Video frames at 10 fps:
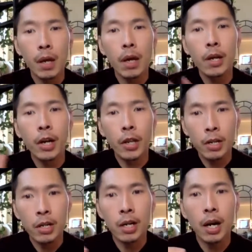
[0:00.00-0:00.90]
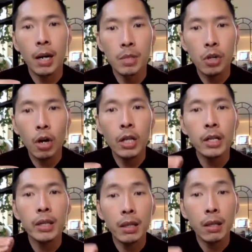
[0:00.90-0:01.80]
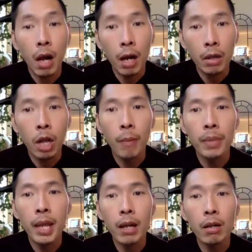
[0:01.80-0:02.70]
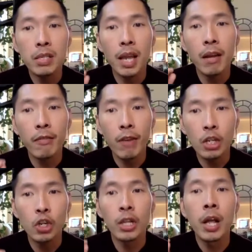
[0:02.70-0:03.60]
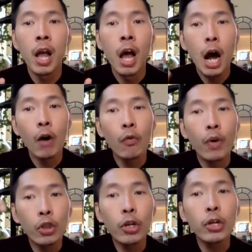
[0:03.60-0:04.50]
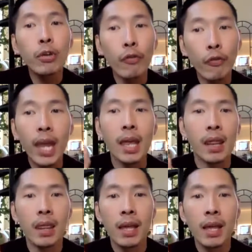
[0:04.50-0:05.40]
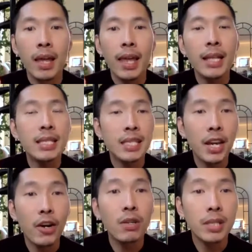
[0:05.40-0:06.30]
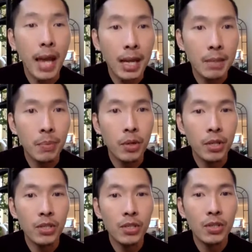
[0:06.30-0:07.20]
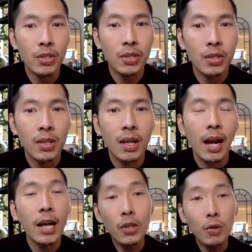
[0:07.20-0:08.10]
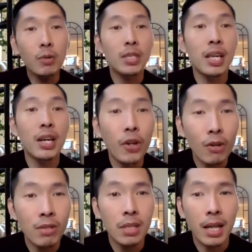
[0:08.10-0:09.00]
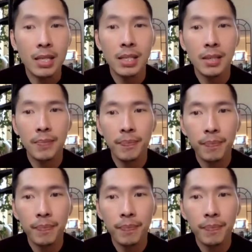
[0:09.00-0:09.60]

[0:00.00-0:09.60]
Another scholar, Tom Nichols, envisioned a return to faith in serious experts, a new seriousness.